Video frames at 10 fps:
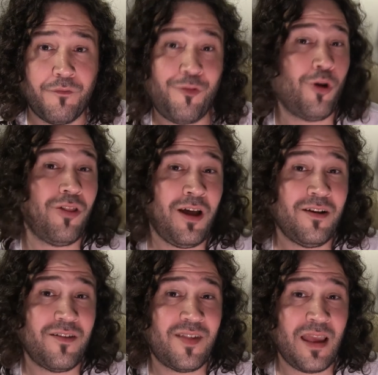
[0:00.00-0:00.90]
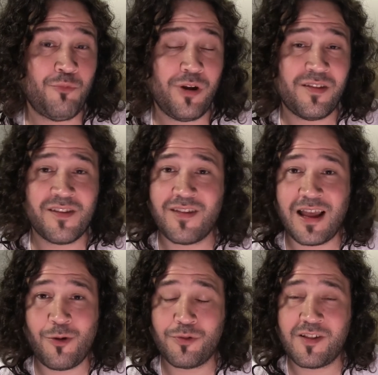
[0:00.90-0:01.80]
for a lot of the same reasons,
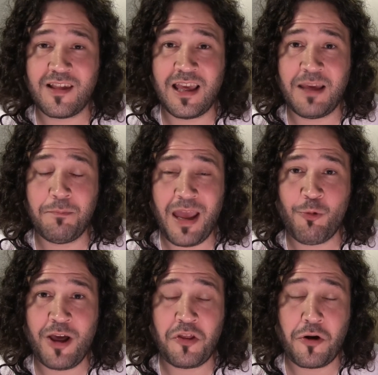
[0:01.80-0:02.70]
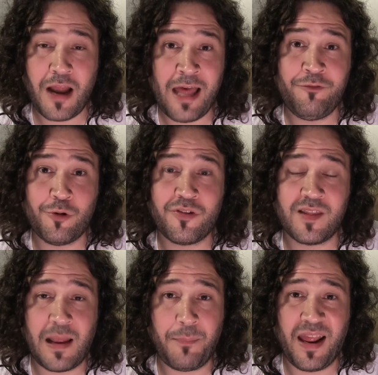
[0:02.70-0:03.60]
I don't see Mayweather ever
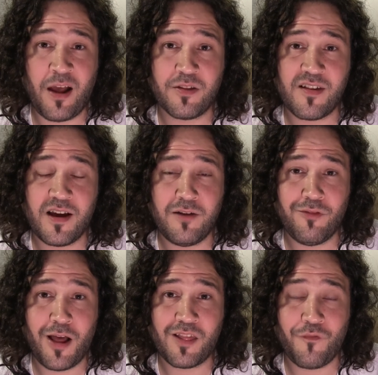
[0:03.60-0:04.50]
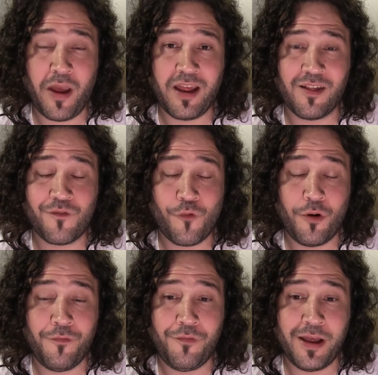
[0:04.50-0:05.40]
stepping outside of Las Vegas
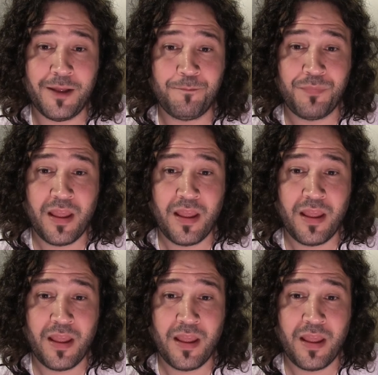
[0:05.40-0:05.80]
for a fight.